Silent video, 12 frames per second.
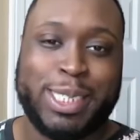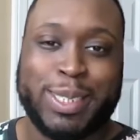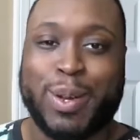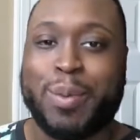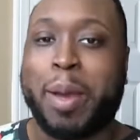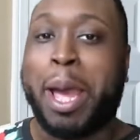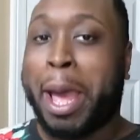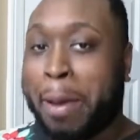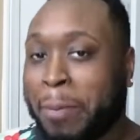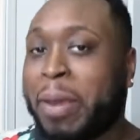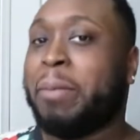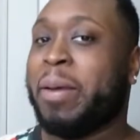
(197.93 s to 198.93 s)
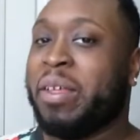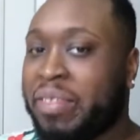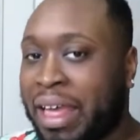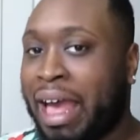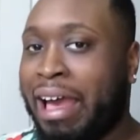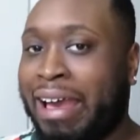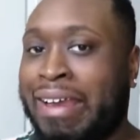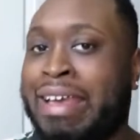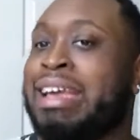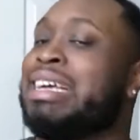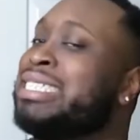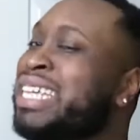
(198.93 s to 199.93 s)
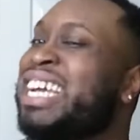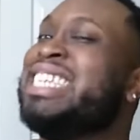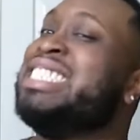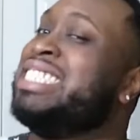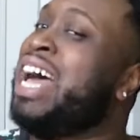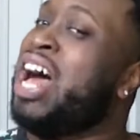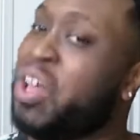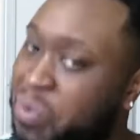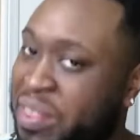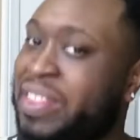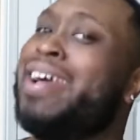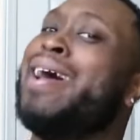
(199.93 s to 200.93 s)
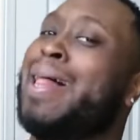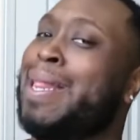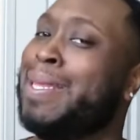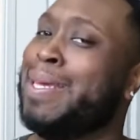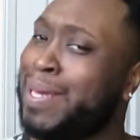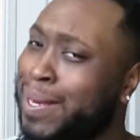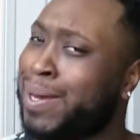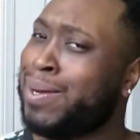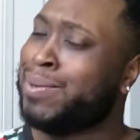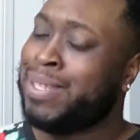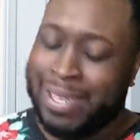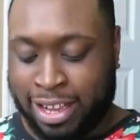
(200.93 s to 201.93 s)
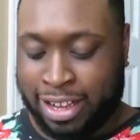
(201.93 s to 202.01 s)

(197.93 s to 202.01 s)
so I'm happy about that because I can talk with y'all, you know?